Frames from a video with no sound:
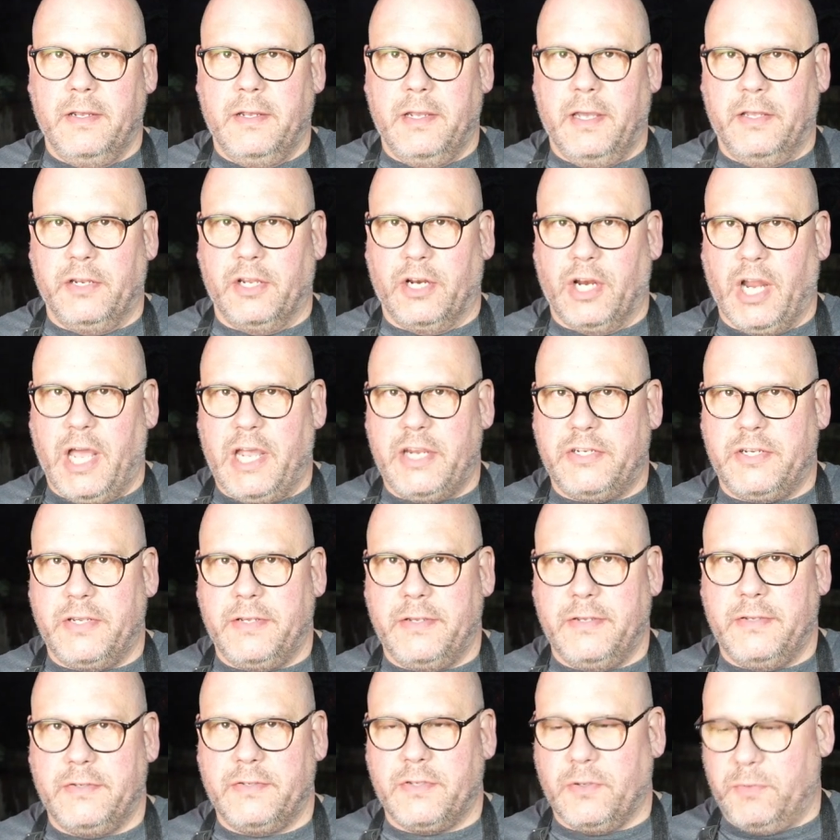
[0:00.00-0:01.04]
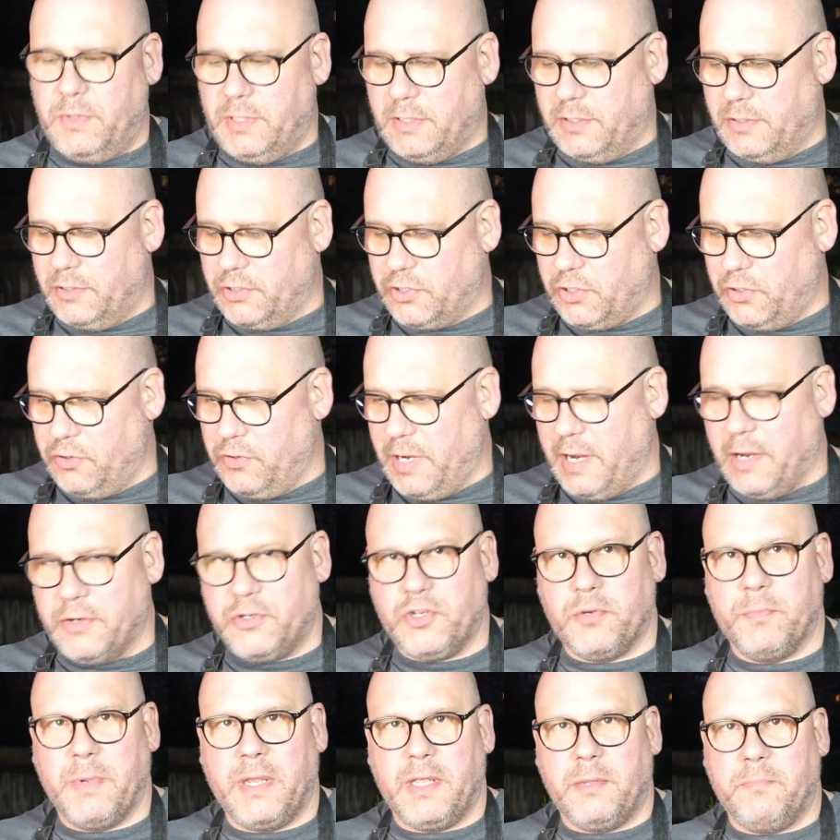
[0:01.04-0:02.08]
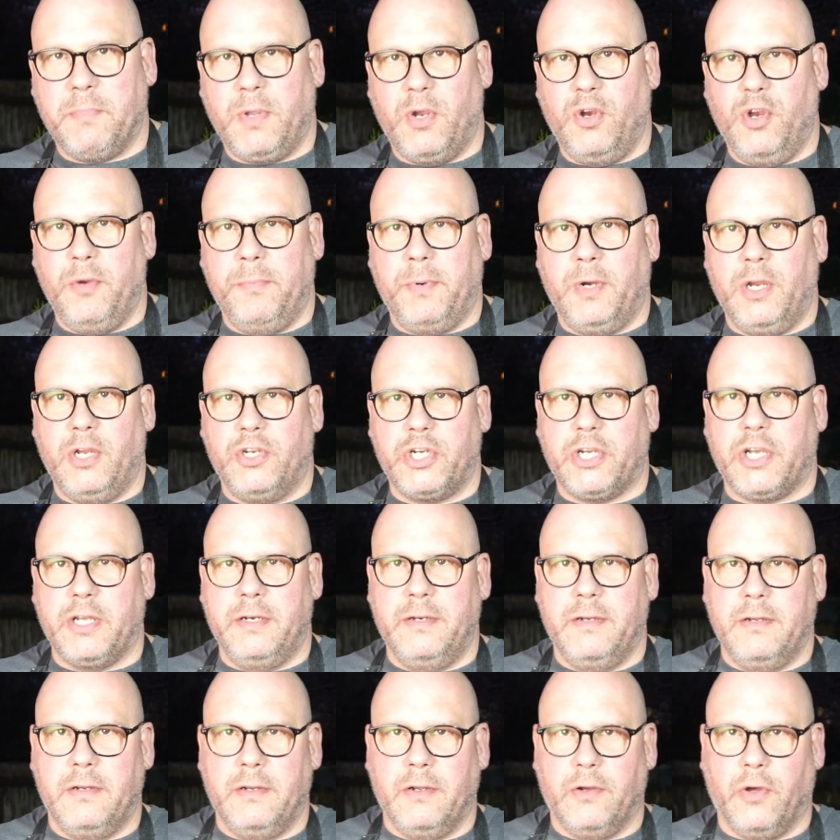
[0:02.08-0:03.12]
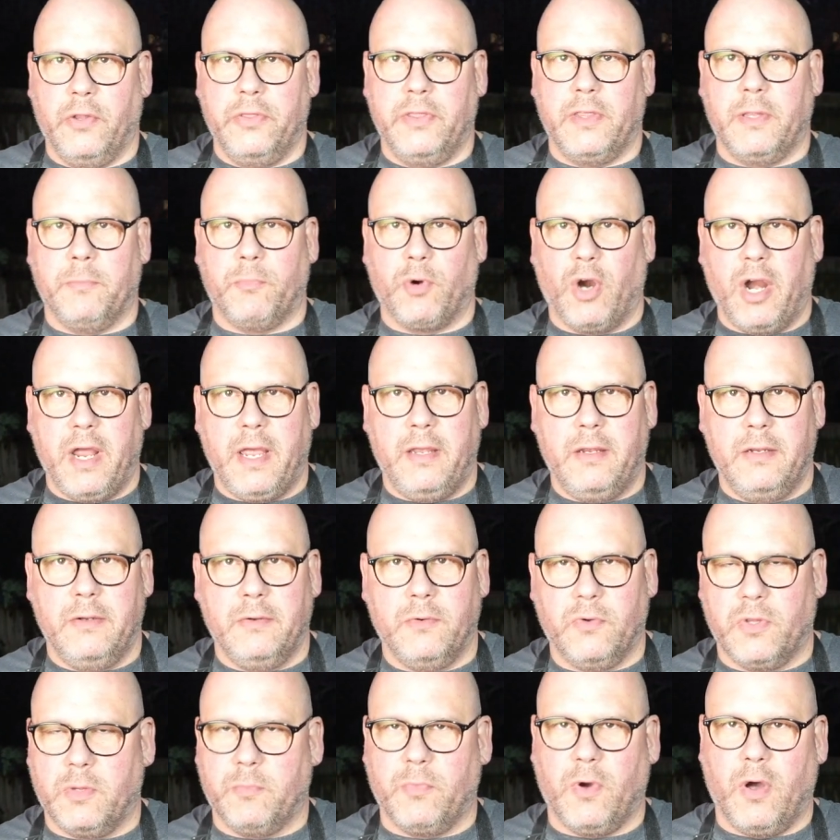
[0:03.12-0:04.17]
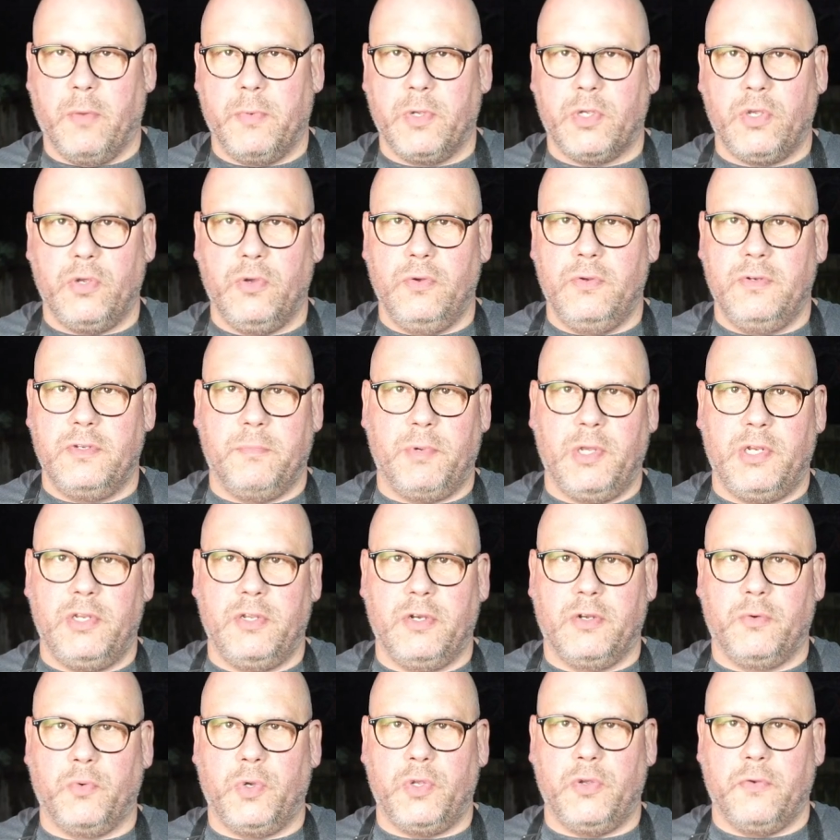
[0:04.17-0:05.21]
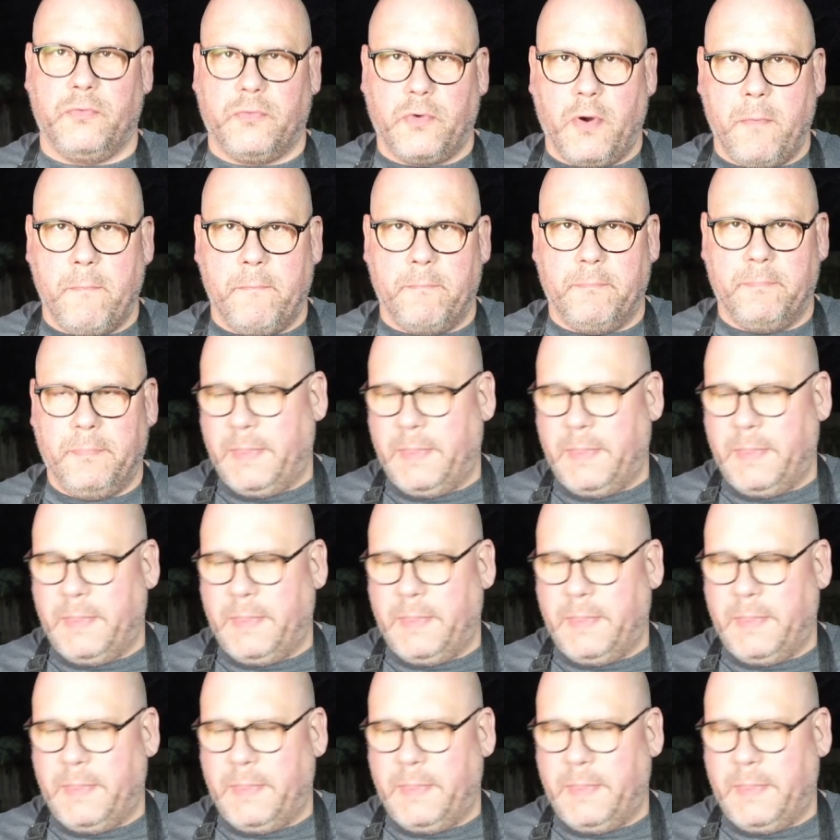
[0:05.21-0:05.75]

and a light, so we can show you how to make peri peri chicken on the braai or the barbecue, depending on where you're from.